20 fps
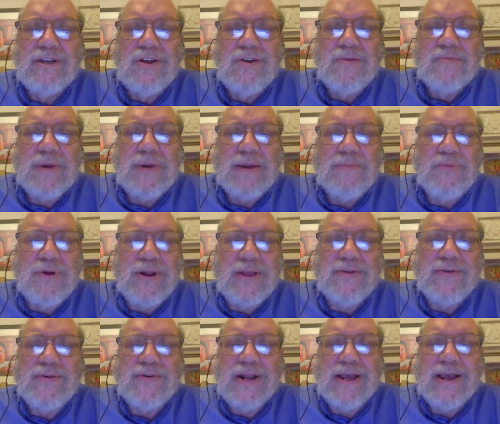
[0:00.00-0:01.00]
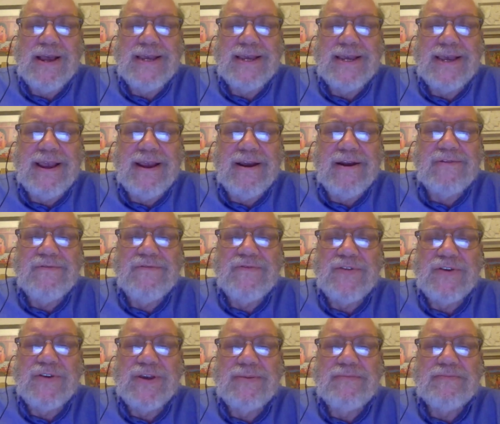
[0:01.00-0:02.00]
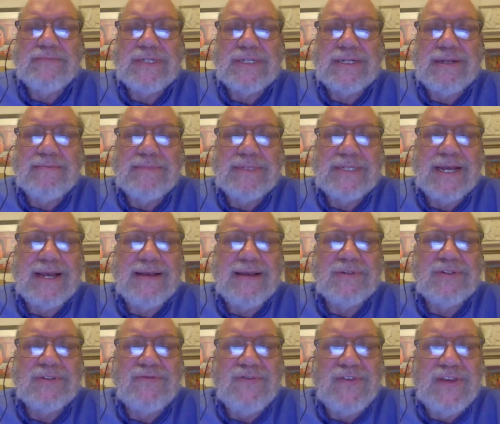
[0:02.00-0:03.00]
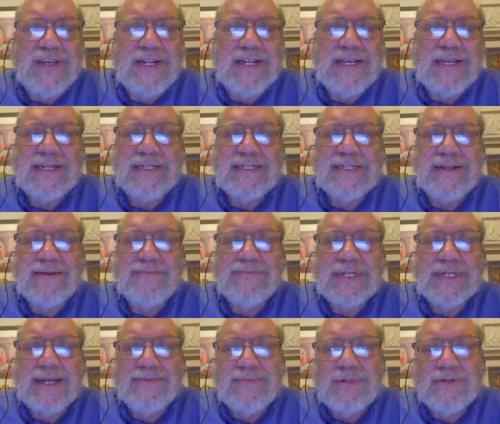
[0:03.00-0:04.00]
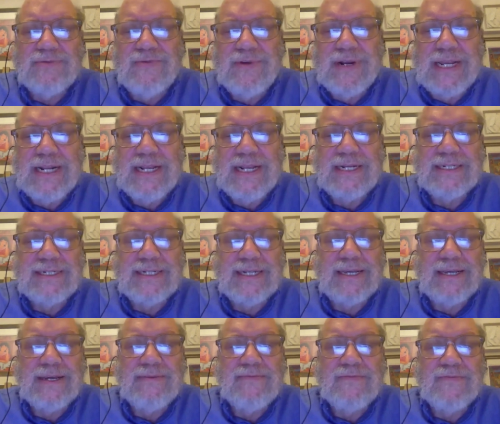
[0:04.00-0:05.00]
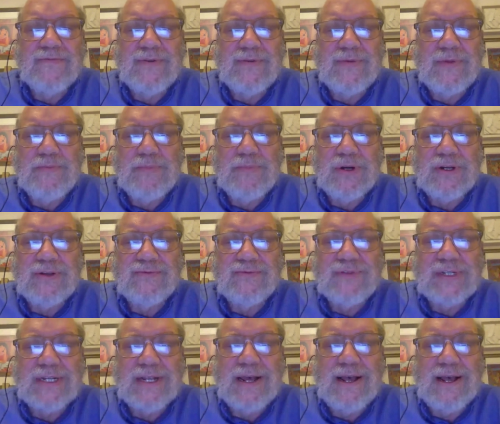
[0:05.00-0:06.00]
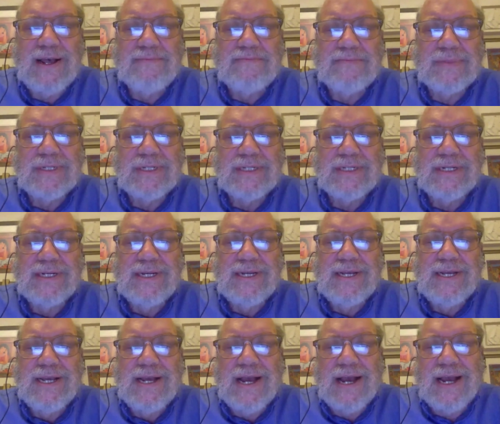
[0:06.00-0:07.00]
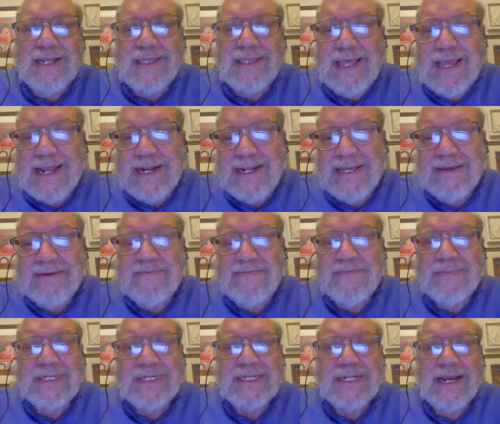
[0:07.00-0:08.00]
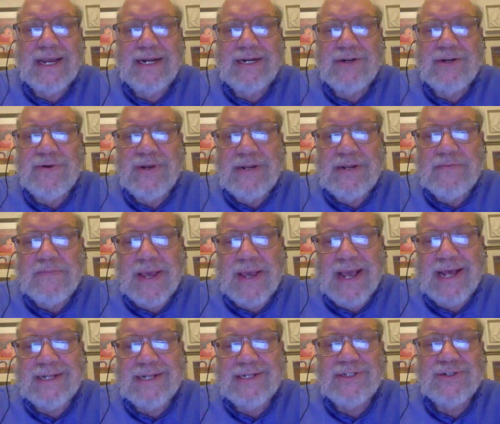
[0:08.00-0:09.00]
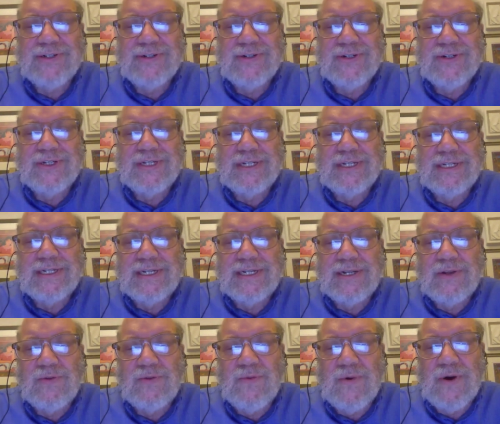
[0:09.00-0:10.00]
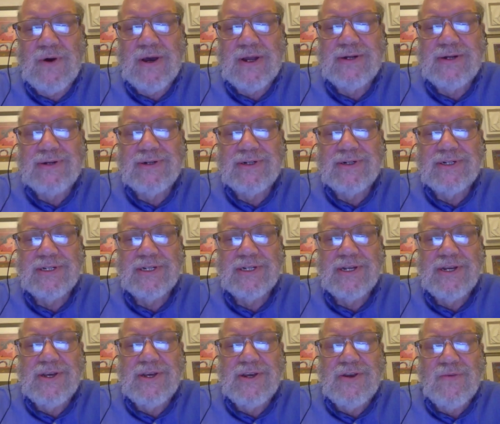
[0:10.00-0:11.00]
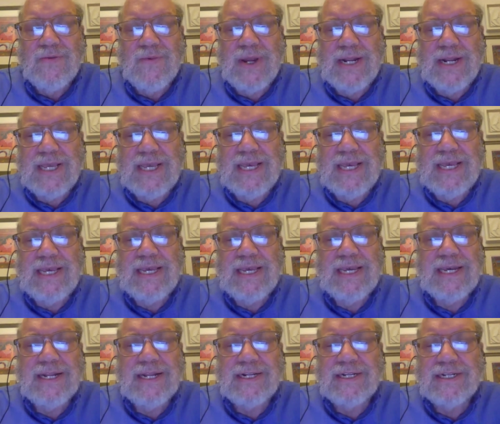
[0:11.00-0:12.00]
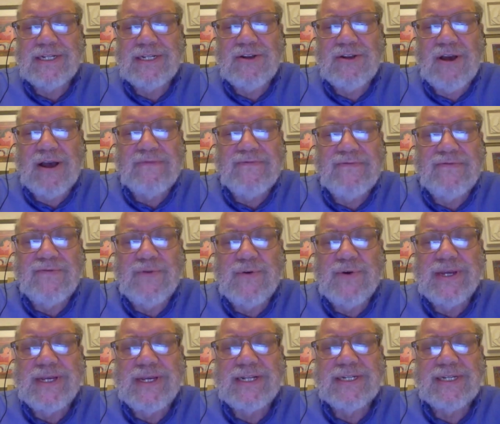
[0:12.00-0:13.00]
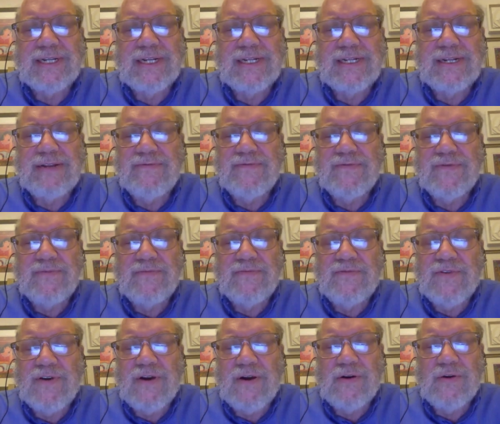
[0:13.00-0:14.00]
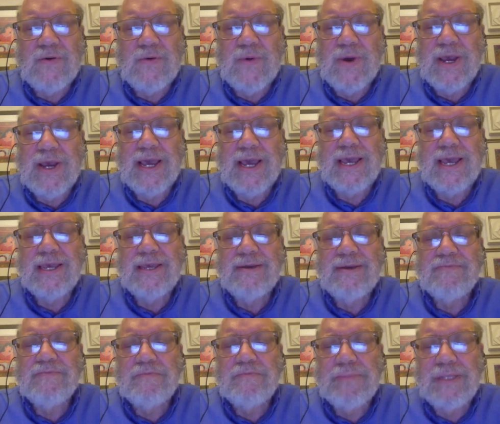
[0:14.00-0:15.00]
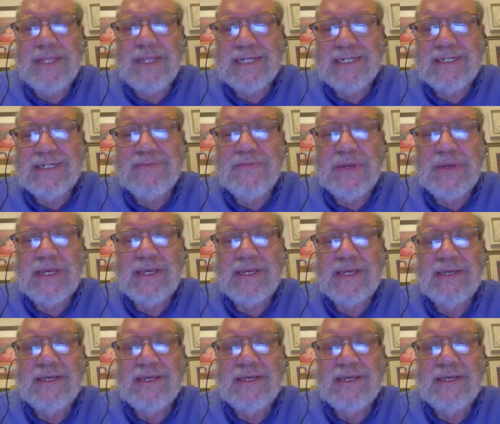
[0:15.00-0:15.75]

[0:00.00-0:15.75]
My brother and I cared for him, sometimes feeding, sometimes reading to him from the book of Psalms. I led him beside green pastures and still waters, when he, in a soft voice, as if from far away, blessed me.